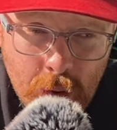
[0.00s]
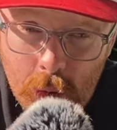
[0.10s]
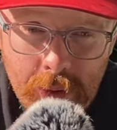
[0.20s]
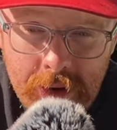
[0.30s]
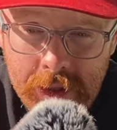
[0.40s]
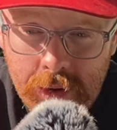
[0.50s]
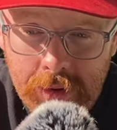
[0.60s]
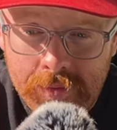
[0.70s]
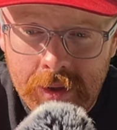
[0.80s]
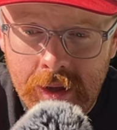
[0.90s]
all we really
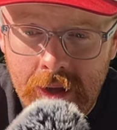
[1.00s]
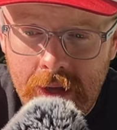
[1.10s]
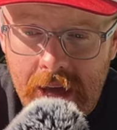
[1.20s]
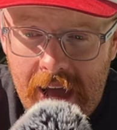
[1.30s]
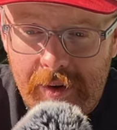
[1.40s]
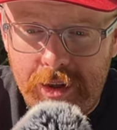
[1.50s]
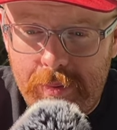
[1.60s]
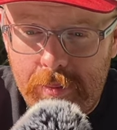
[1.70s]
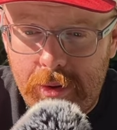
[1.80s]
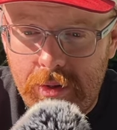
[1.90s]
do. Irish
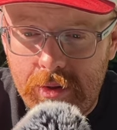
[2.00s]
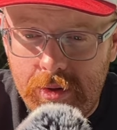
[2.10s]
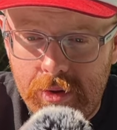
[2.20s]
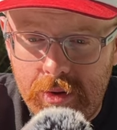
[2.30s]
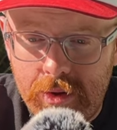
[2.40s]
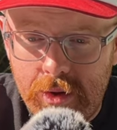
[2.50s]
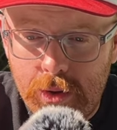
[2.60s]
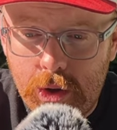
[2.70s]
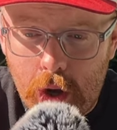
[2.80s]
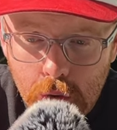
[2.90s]
people
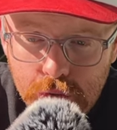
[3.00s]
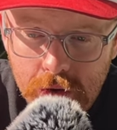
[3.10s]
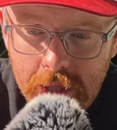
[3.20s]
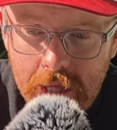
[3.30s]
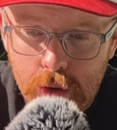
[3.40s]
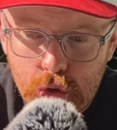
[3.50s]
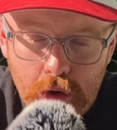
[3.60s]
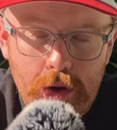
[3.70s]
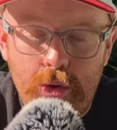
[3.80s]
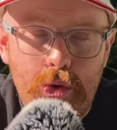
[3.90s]
culturally
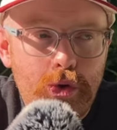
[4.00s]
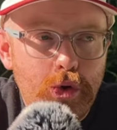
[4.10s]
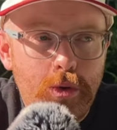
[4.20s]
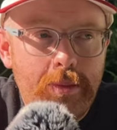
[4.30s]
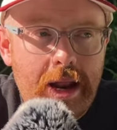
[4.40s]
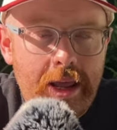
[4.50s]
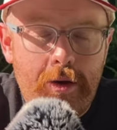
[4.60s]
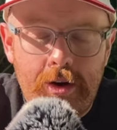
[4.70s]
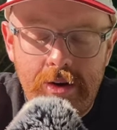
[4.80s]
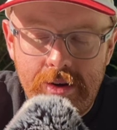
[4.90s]
structure so many
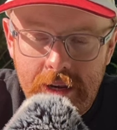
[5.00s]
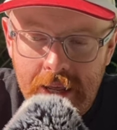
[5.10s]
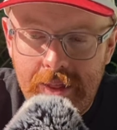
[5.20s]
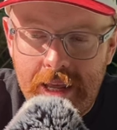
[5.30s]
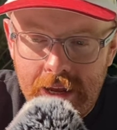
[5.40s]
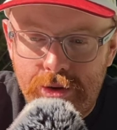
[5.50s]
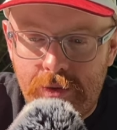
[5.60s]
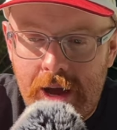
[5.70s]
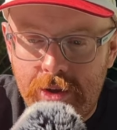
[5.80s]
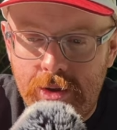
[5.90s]
of our daily
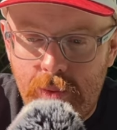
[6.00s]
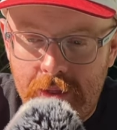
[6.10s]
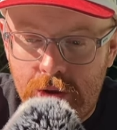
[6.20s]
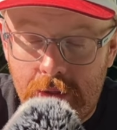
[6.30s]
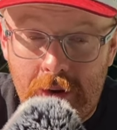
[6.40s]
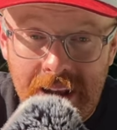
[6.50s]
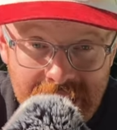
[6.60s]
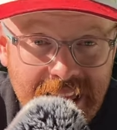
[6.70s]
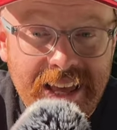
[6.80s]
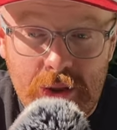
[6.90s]
interactions with each other
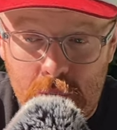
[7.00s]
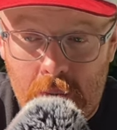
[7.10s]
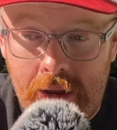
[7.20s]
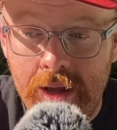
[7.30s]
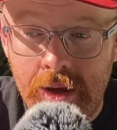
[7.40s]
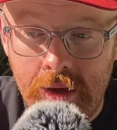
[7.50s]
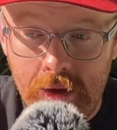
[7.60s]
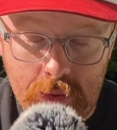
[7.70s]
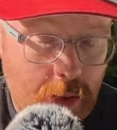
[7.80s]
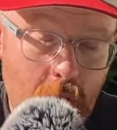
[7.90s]
like a story.
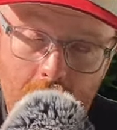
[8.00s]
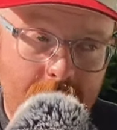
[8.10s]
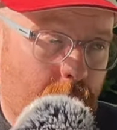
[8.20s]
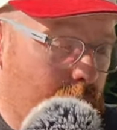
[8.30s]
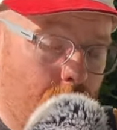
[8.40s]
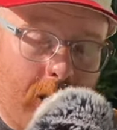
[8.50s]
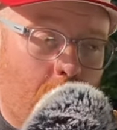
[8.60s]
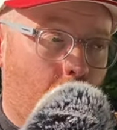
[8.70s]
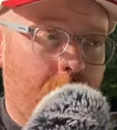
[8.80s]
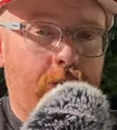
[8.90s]
So we'll always, no matter
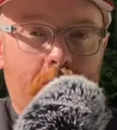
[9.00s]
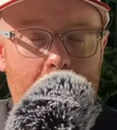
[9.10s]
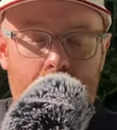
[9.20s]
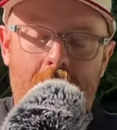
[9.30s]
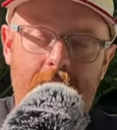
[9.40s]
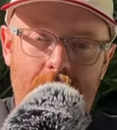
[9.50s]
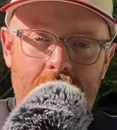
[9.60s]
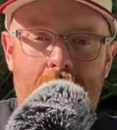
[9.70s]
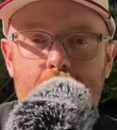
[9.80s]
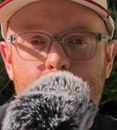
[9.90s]
what interaction you're having with an
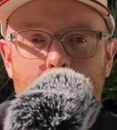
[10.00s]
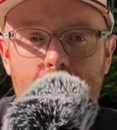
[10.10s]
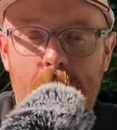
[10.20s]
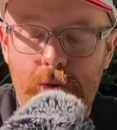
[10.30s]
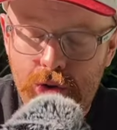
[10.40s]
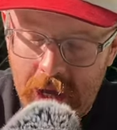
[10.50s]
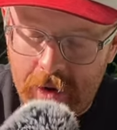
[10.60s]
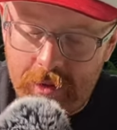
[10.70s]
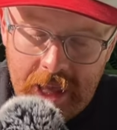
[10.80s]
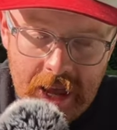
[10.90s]
Irish person, it will
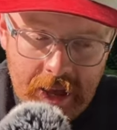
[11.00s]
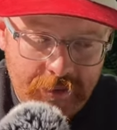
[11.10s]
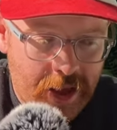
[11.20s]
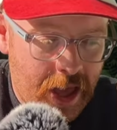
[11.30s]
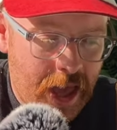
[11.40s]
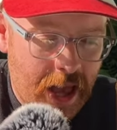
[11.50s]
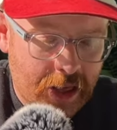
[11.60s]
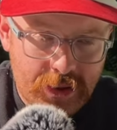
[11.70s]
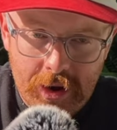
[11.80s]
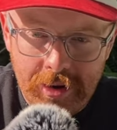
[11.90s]
generally have a
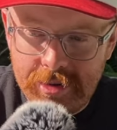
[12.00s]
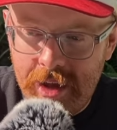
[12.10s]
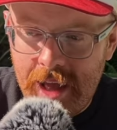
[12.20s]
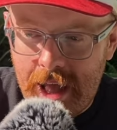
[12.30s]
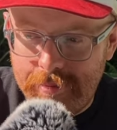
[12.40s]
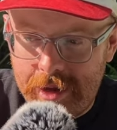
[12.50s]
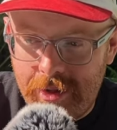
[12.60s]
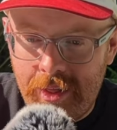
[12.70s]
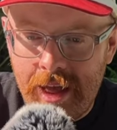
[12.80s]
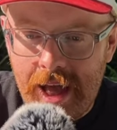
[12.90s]
start, a
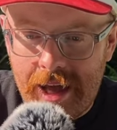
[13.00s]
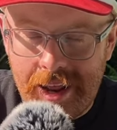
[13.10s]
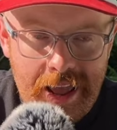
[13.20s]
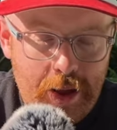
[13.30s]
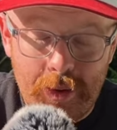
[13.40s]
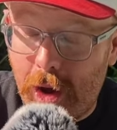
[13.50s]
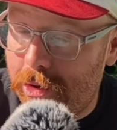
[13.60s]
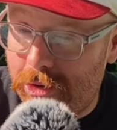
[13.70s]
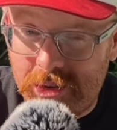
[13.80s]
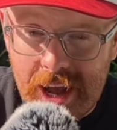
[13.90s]
middle, and an end. We
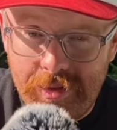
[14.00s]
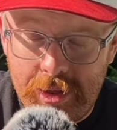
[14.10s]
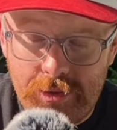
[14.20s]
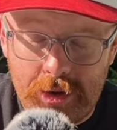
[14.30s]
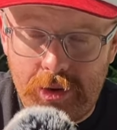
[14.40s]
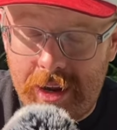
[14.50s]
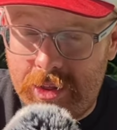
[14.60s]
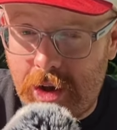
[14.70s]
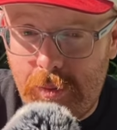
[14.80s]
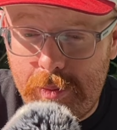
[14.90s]
understand that structure and
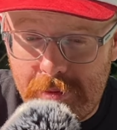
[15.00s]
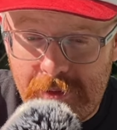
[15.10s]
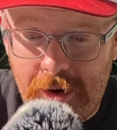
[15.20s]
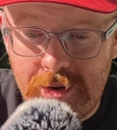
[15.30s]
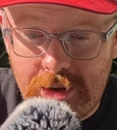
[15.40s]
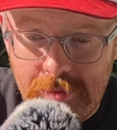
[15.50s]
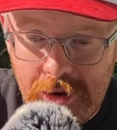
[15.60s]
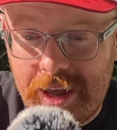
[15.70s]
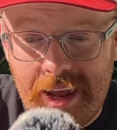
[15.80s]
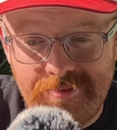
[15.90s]
it's how we prefer to
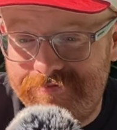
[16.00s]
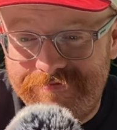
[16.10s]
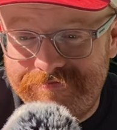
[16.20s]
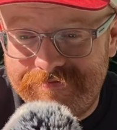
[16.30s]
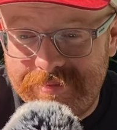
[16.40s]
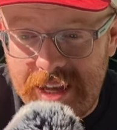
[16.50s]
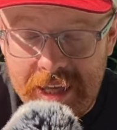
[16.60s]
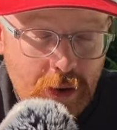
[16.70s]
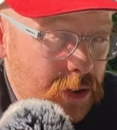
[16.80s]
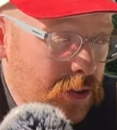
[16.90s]
communicate.
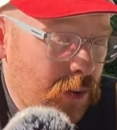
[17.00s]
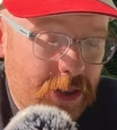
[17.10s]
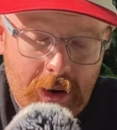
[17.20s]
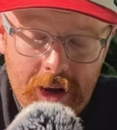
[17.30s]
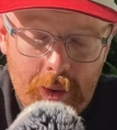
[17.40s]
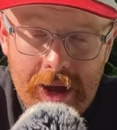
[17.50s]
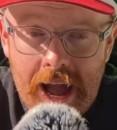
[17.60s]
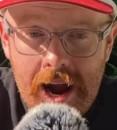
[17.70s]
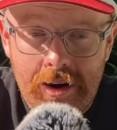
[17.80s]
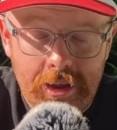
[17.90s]
It's also historically why
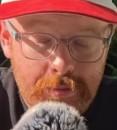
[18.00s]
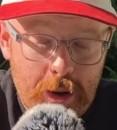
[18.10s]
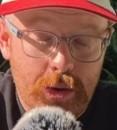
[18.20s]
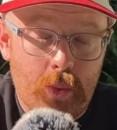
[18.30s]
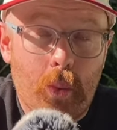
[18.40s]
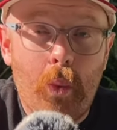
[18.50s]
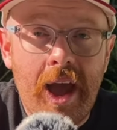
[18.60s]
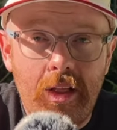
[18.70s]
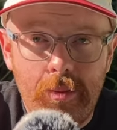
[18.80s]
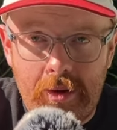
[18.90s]
Ireland has punched
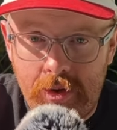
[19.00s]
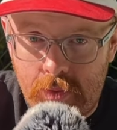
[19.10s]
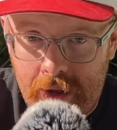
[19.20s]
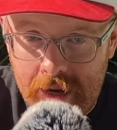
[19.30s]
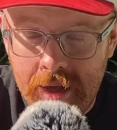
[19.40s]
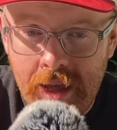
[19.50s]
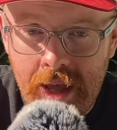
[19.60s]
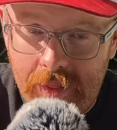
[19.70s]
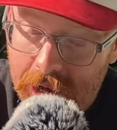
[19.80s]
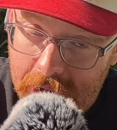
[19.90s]
well above its weight
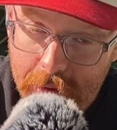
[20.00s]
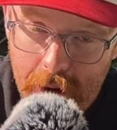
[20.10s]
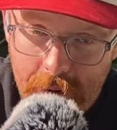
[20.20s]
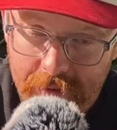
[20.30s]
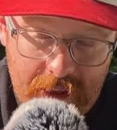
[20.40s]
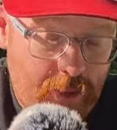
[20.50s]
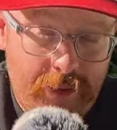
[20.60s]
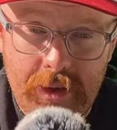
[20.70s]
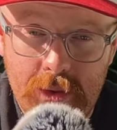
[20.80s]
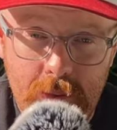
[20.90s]
in the literary field. We've
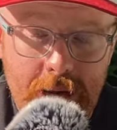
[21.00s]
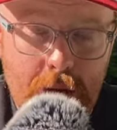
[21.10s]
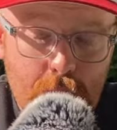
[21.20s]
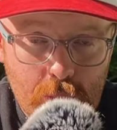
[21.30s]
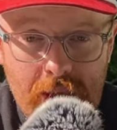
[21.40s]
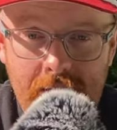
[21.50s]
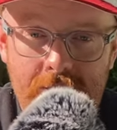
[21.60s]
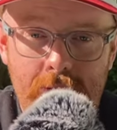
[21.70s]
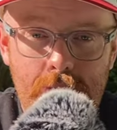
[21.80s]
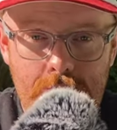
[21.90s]
had so many
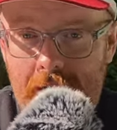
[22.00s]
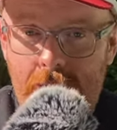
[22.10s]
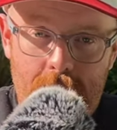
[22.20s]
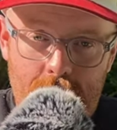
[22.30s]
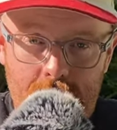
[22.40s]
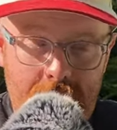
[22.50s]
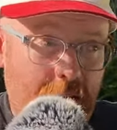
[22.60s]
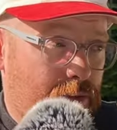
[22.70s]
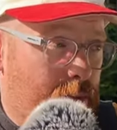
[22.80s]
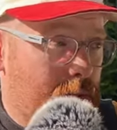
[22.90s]
great writers over the
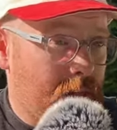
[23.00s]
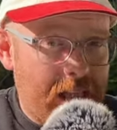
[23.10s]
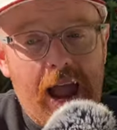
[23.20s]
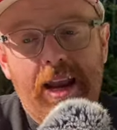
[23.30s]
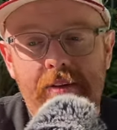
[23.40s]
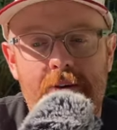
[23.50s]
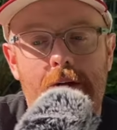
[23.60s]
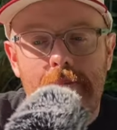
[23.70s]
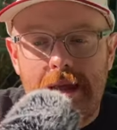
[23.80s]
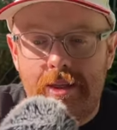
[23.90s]
years from such a tiny
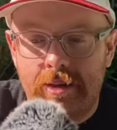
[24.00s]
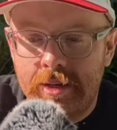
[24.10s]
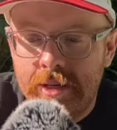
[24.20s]
fucking place.